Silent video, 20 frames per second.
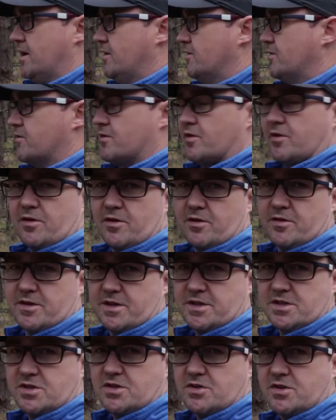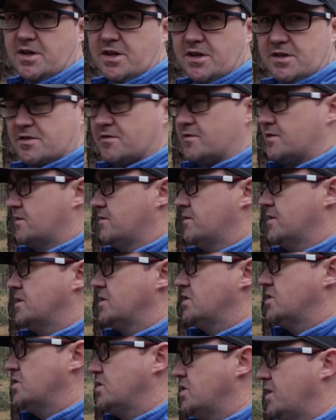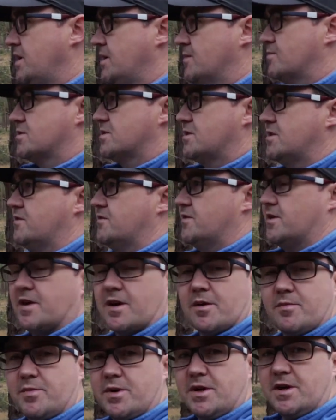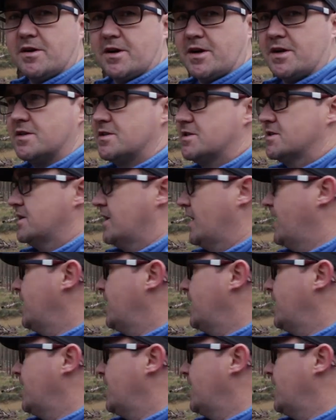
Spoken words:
We've got all these trees of different shapes, different appearance,